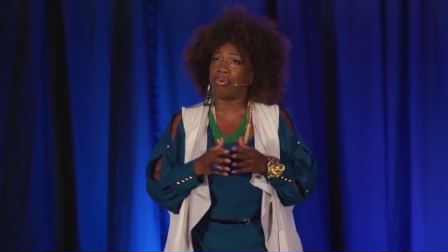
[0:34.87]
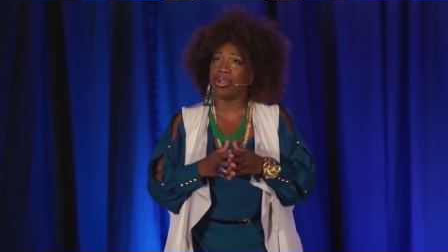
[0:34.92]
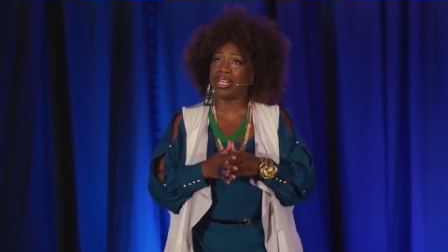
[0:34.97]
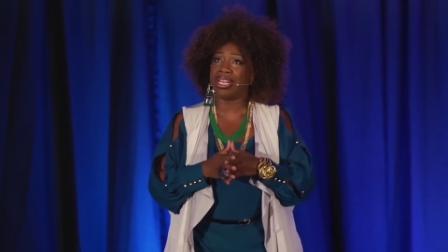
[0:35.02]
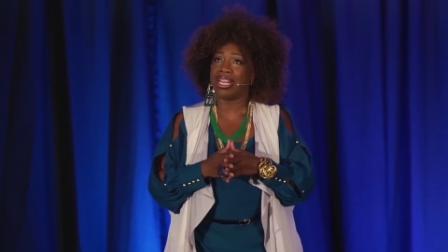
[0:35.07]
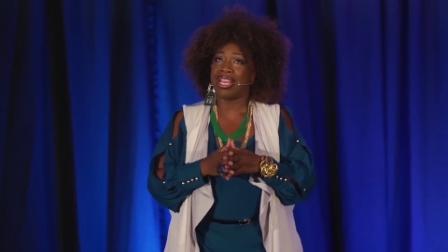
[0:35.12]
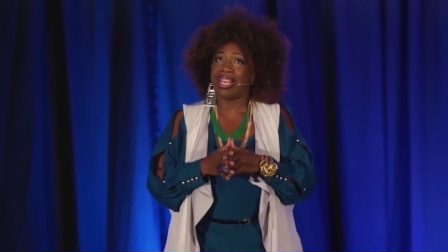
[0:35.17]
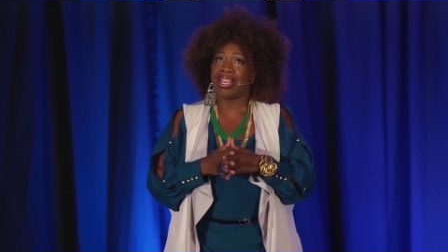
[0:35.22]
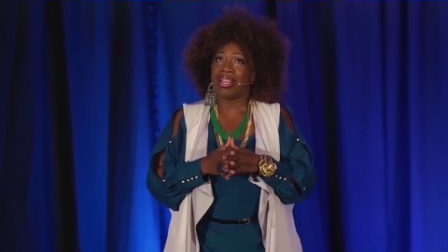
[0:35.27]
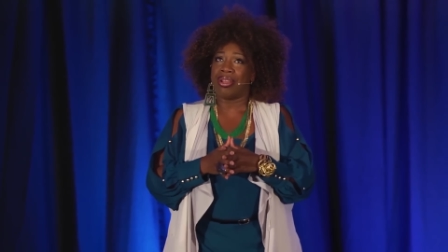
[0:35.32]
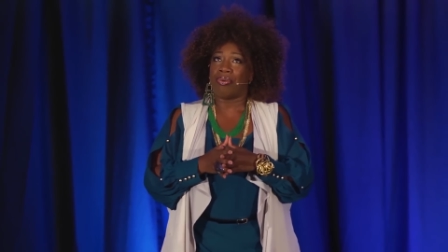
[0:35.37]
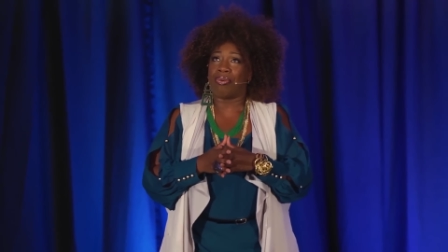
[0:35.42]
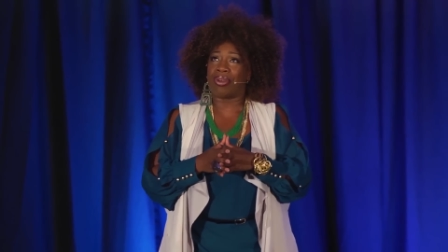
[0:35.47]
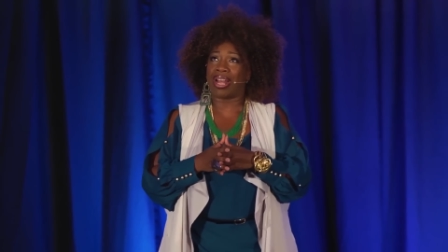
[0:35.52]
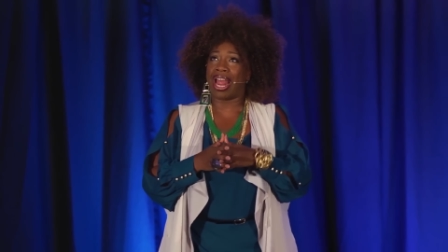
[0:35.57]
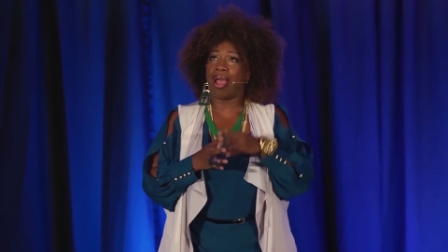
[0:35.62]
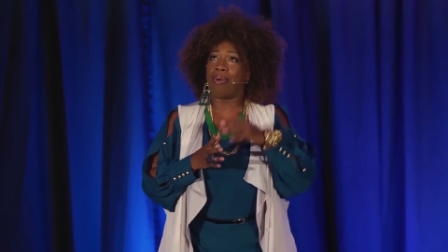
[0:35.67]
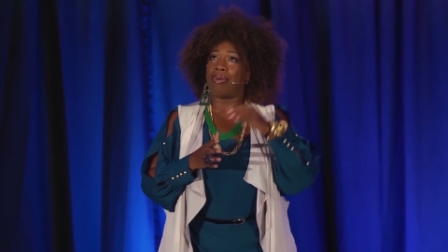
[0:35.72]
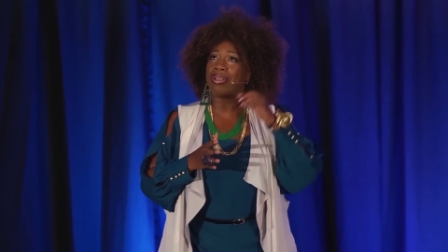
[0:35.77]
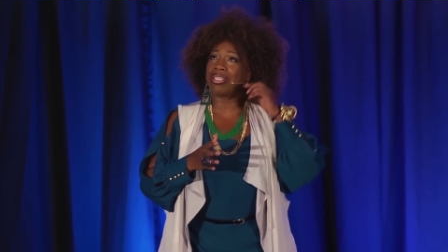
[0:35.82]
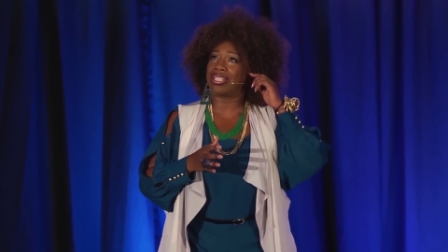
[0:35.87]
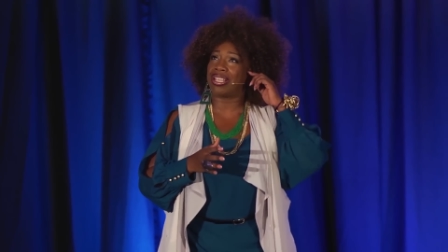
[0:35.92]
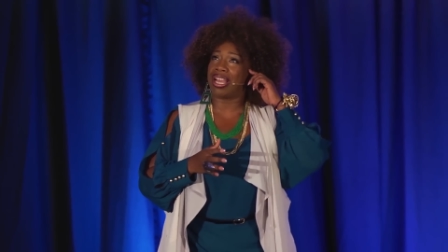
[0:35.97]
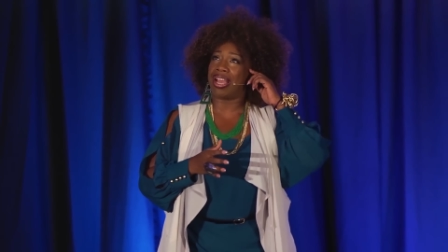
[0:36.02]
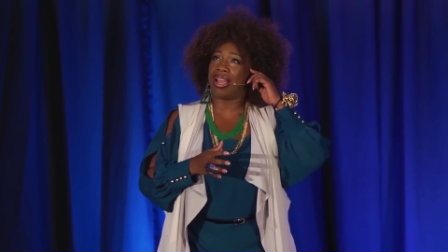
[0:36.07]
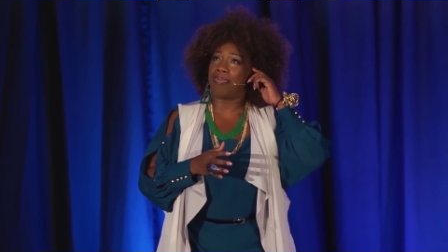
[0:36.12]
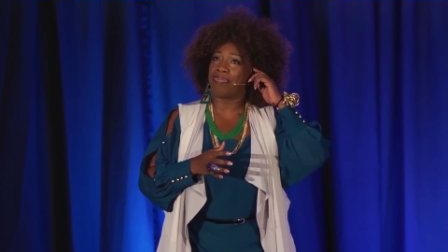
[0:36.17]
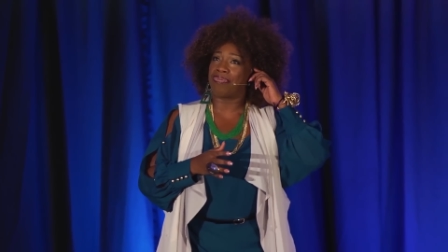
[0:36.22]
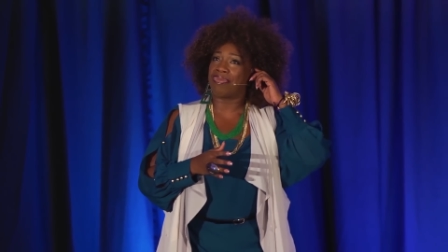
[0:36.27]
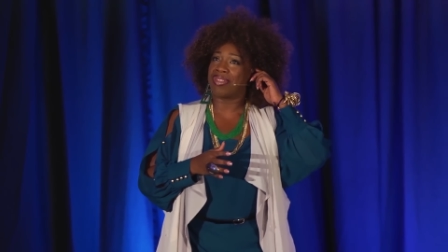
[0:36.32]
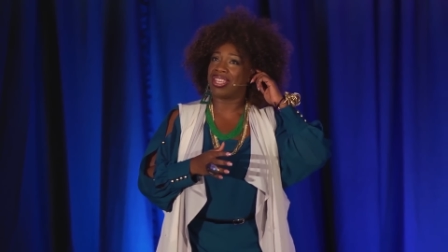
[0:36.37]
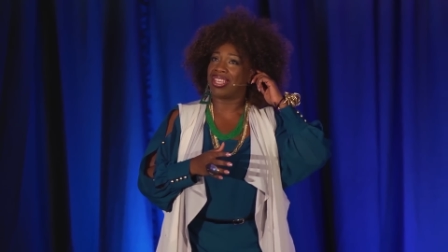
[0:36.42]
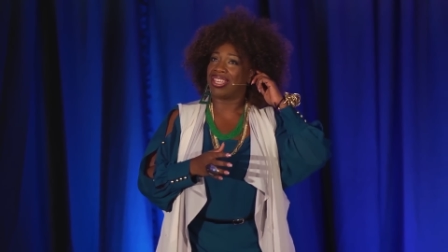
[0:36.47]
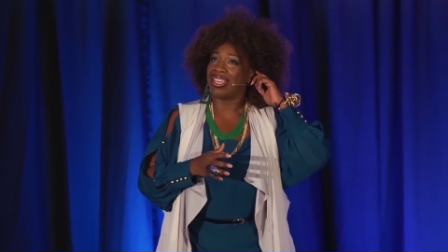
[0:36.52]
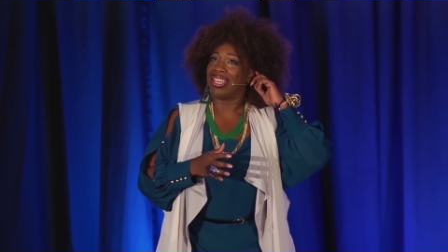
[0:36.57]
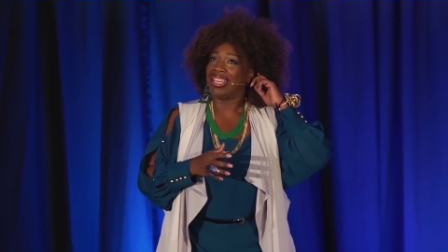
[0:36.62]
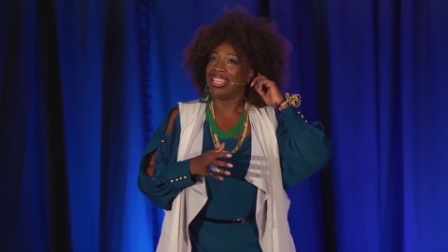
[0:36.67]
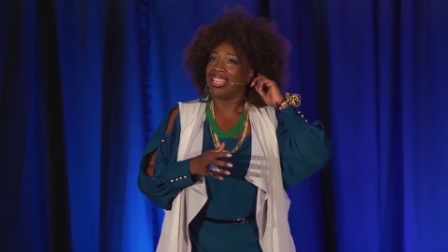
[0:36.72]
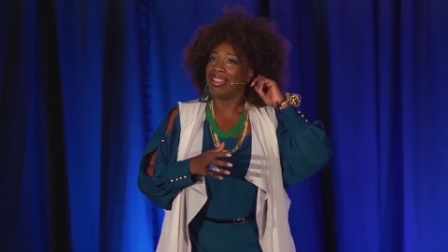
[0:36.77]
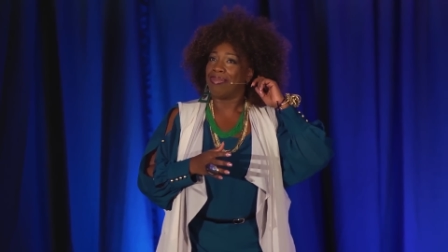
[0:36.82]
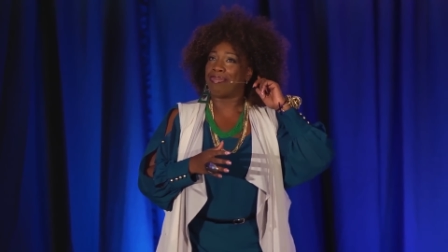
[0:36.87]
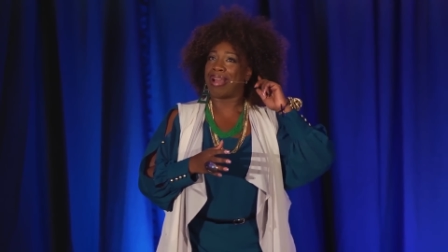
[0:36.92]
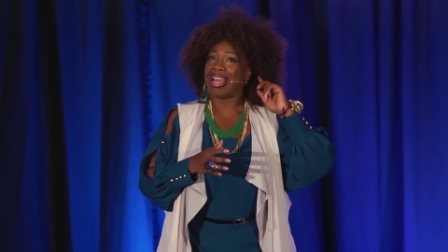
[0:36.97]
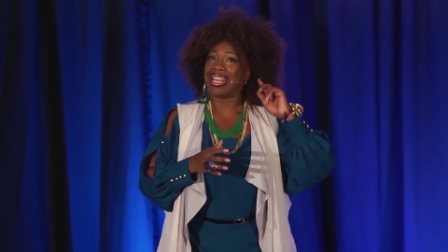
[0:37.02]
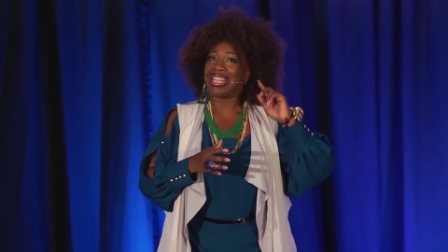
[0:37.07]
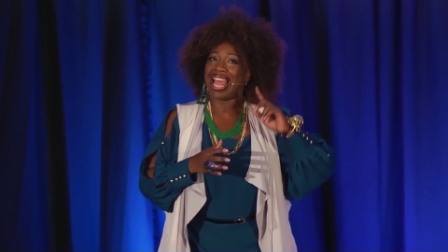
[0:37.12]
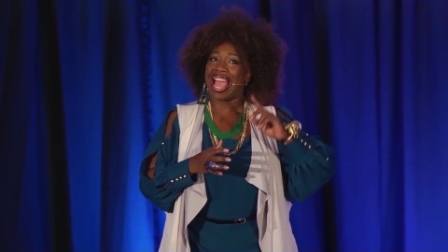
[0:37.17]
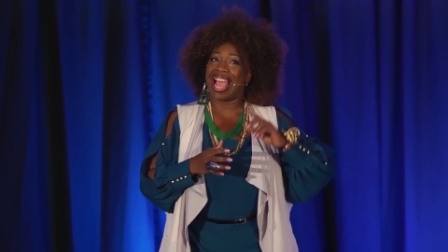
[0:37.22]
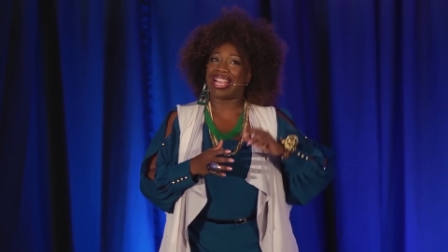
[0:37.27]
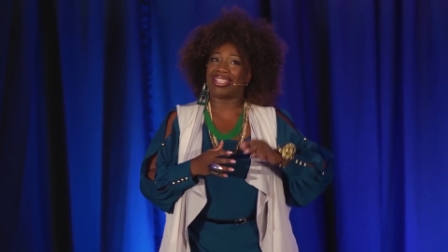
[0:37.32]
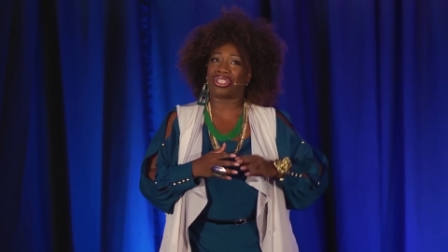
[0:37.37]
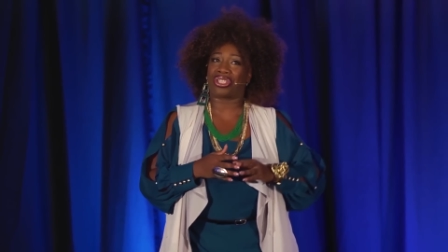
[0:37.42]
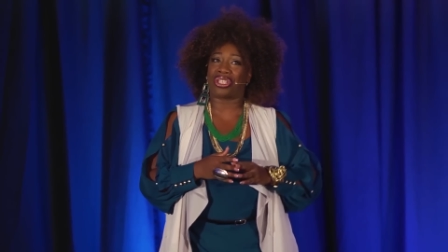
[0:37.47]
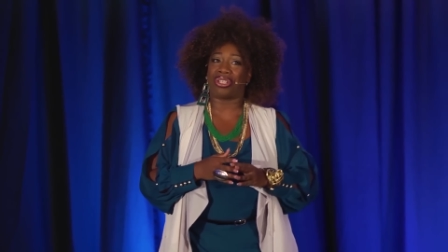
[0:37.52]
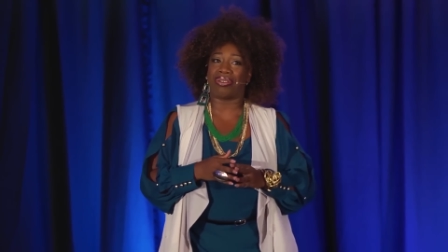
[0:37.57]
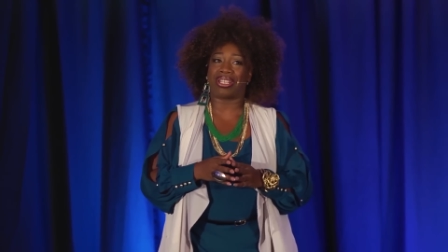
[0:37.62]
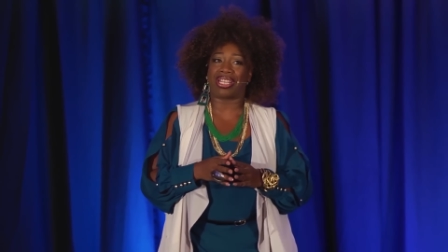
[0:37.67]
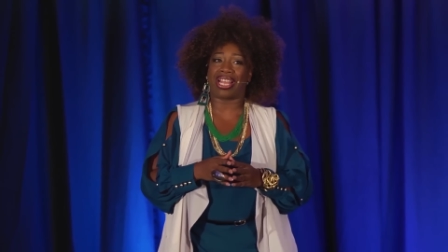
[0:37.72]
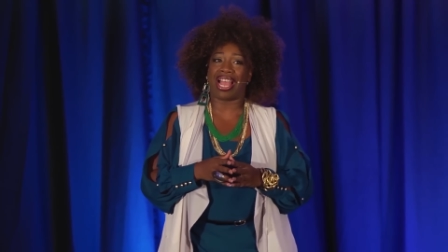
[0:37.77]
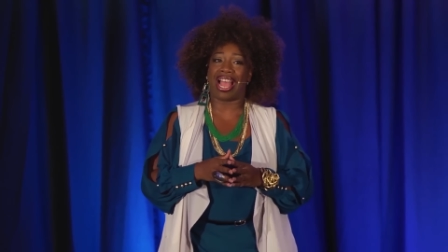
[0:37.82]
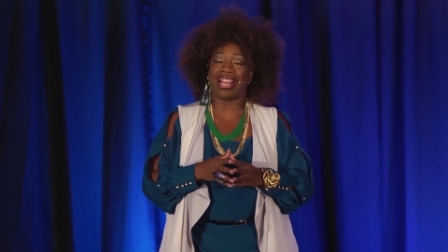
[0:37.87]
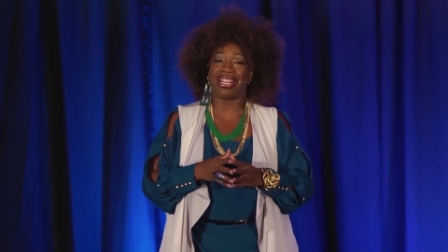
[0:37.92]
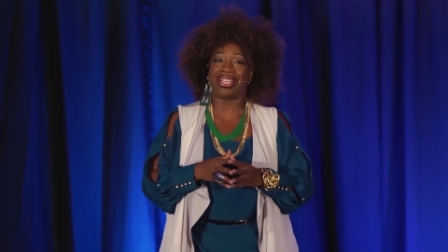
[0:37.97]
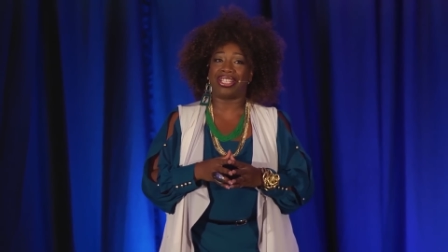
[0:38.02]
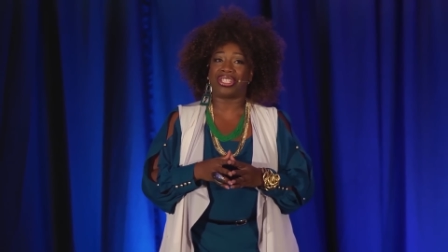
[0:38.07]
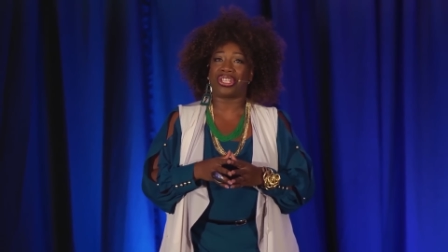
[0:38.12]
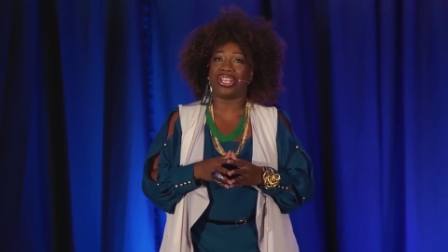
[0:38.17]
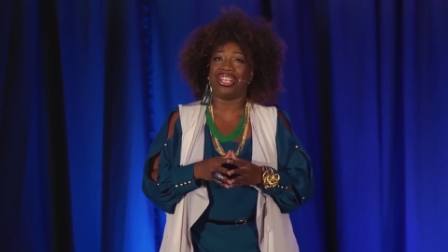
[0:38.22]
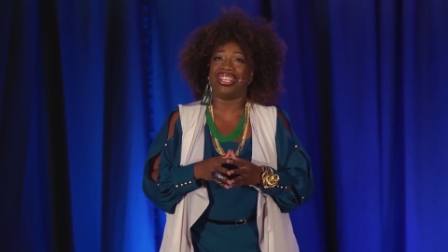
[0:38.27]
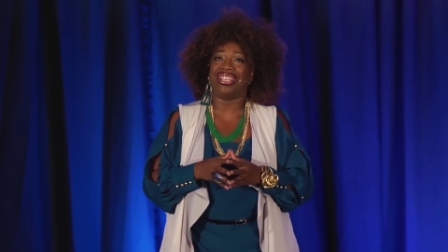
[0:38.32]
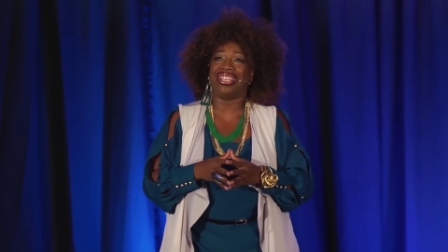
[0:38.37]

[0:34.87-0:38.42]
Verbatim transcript: When, when I was um, my last year in college,